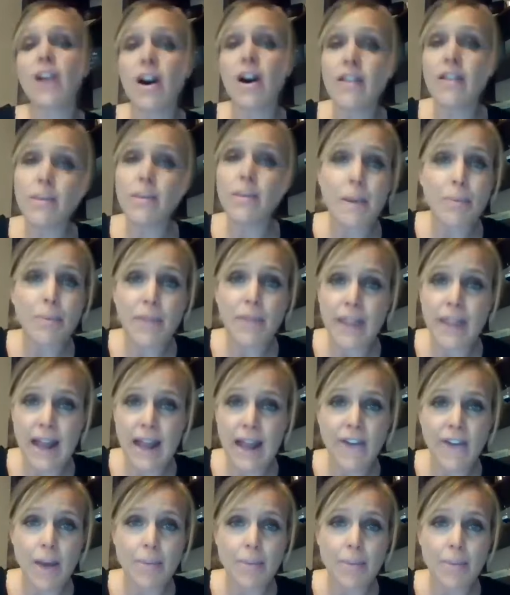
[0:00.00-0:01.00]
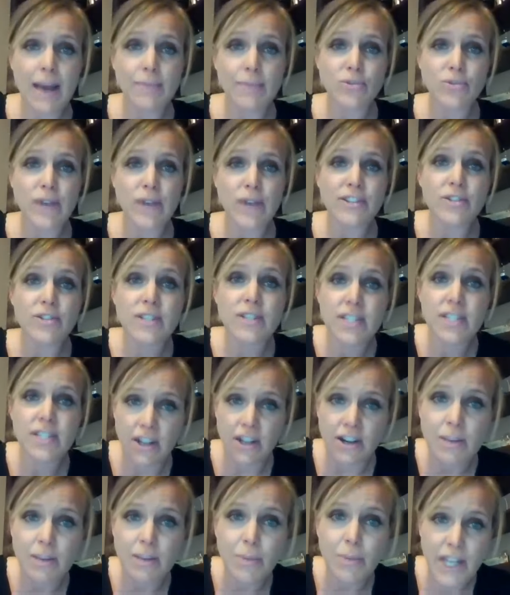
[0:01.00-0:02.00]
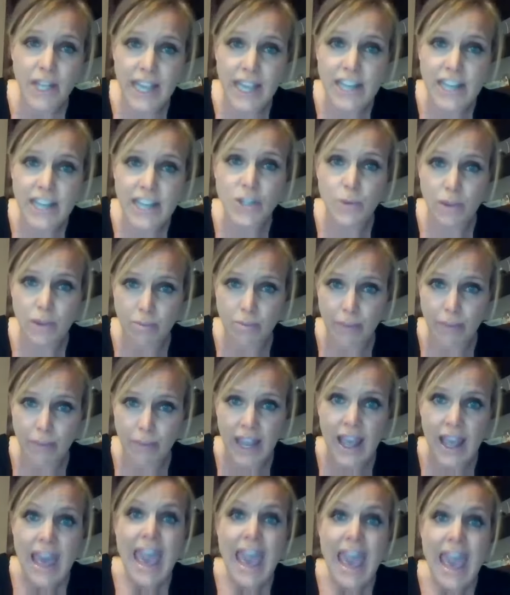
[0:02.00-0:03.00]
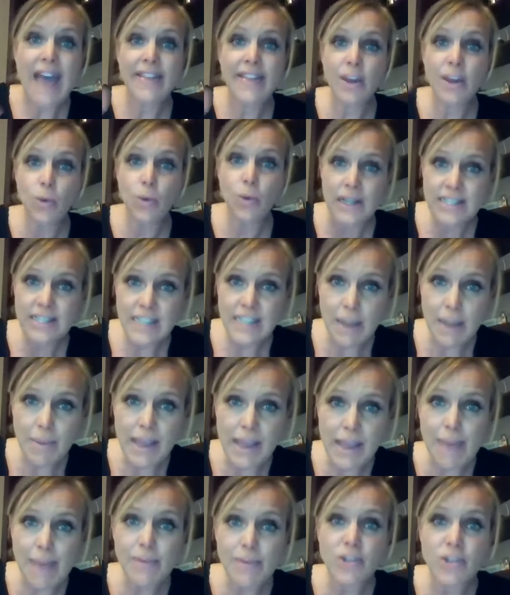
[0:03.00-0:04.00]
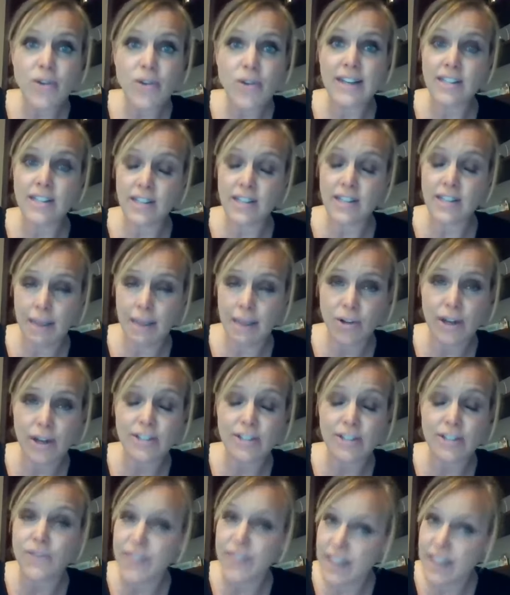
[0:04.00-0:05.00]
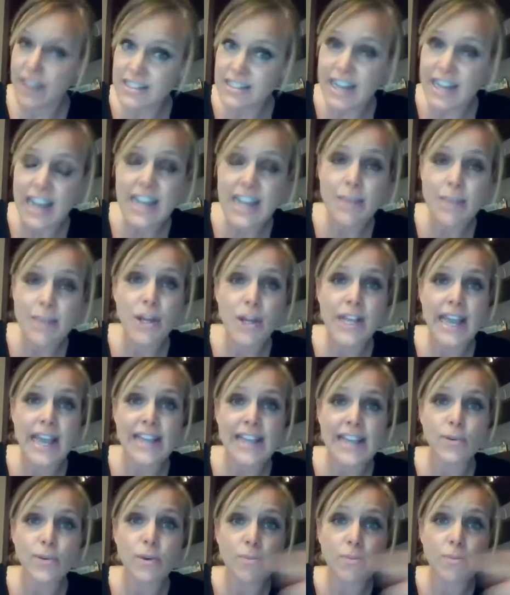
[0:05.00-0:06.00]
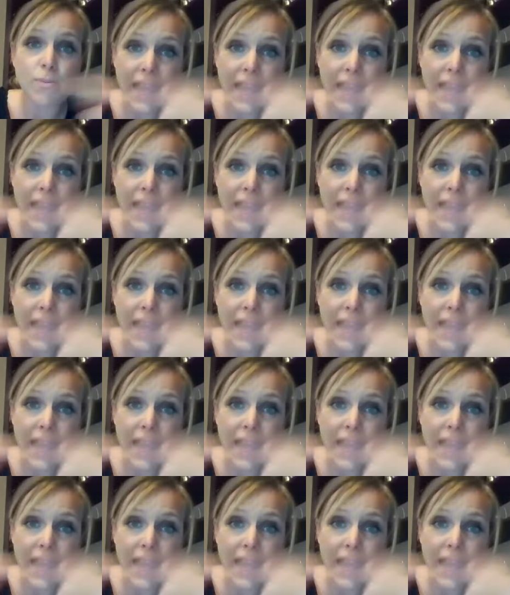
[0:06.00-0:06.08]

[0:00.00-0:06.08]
in all the people that I've helped become directors is their communication with me. And then once they became a director, if they stay in communication